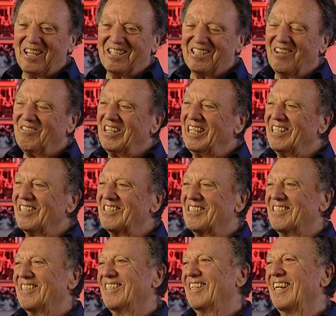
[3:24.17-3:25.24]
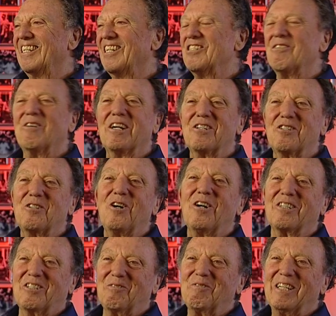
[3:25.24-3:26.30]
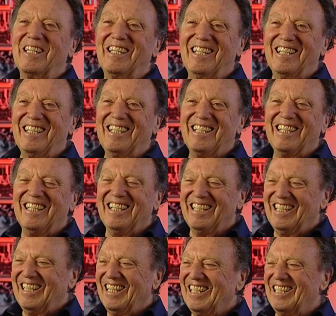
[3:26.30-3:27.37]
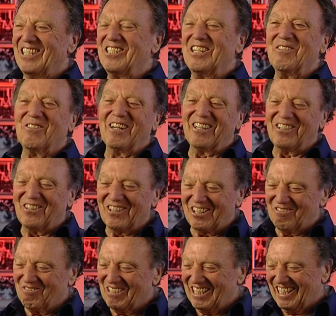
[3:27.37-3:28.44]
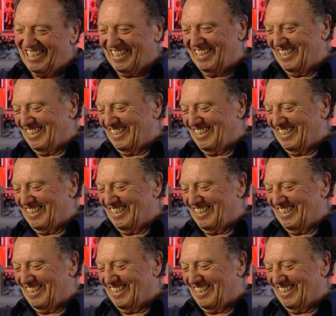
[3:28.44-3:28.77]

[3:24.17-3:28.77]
face. I mean, he looks like he doesn't even want to talk to me. He doesn't even want to look at me.